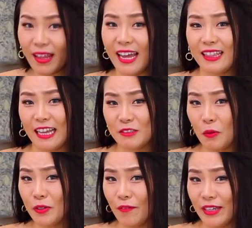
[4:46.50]
And that's
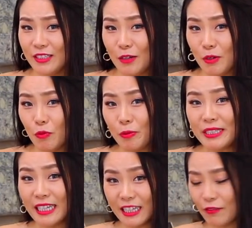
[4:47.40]
all the vegetable we
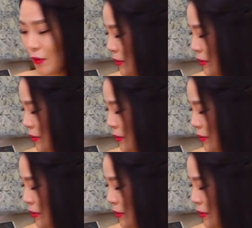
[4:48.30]
will need for